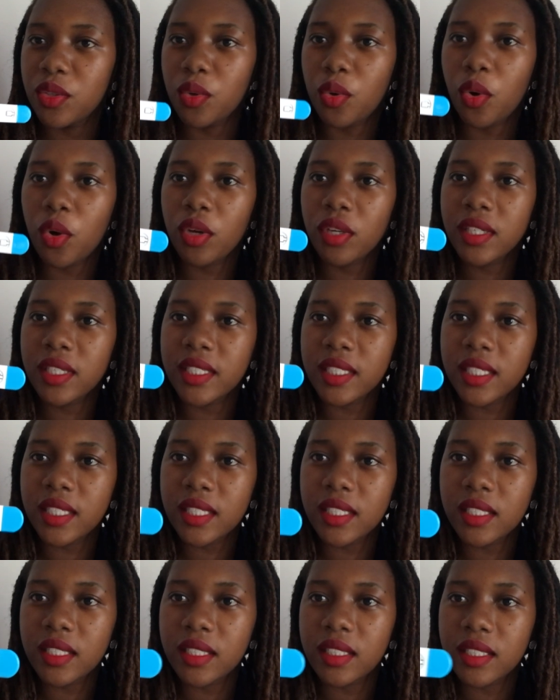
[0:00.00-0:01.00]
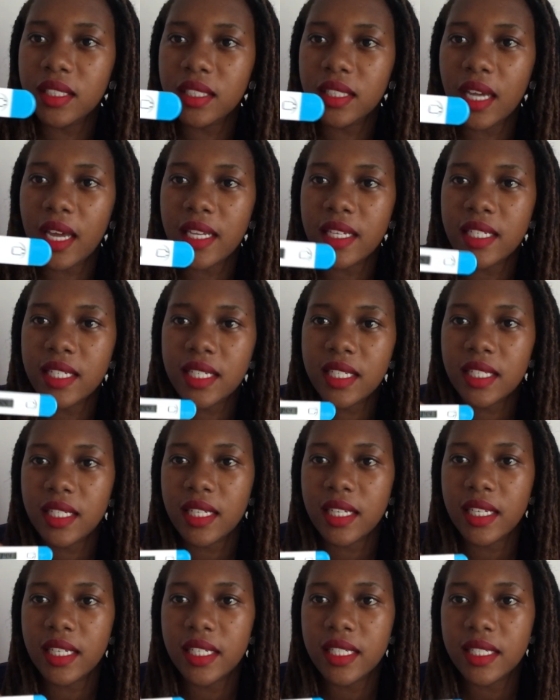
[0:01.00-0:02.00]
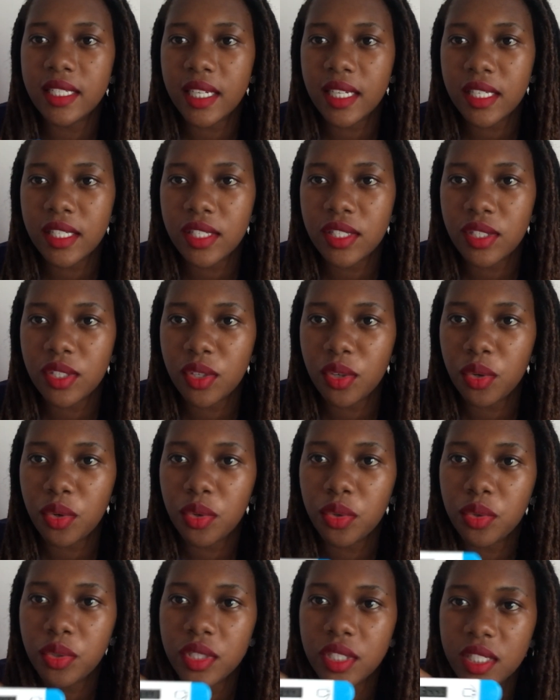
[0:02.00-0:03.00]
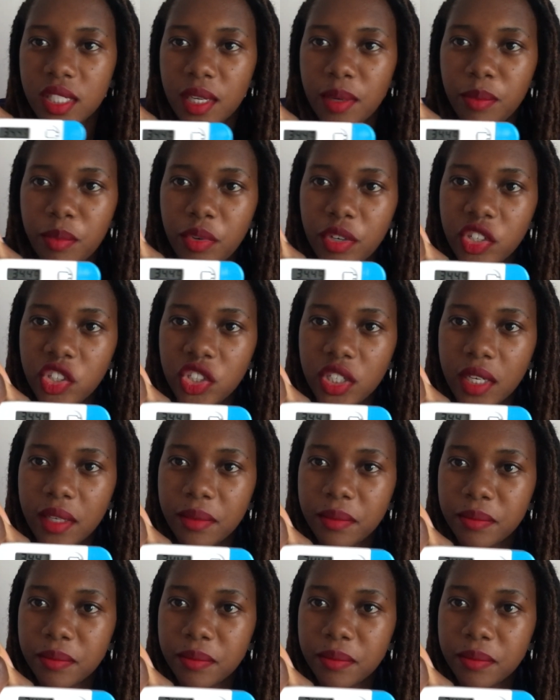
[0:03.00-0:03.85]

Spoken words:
hold it until it takes your temperature.